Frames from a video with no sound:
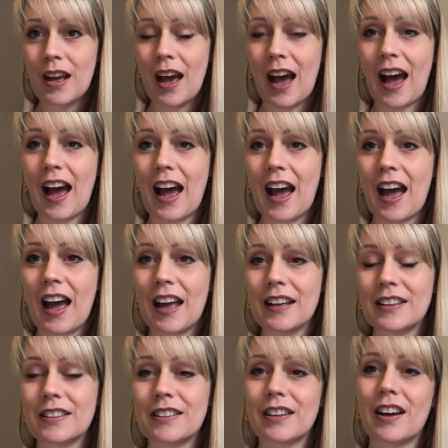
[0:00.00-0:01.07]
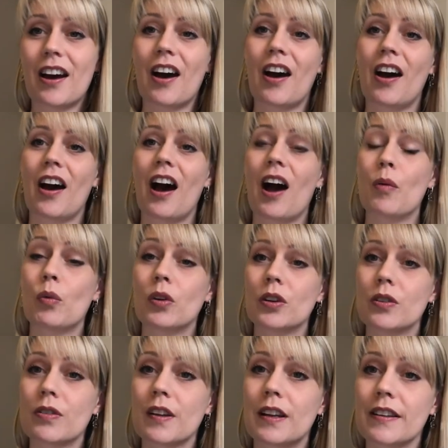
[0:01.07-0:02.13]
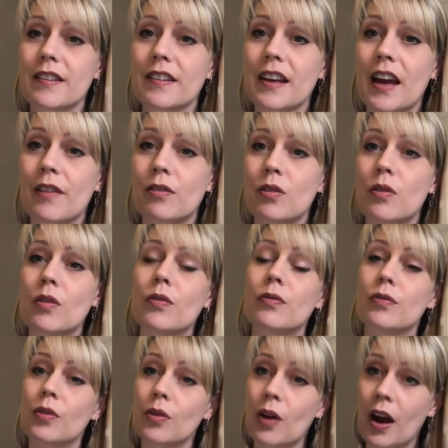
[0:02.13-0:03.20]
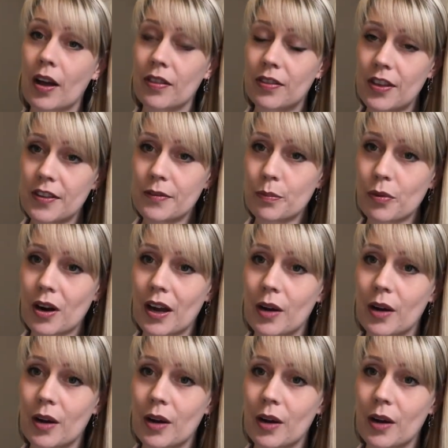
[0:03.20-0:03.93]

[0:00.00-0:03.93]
And I want you to listen carefully for this prayer,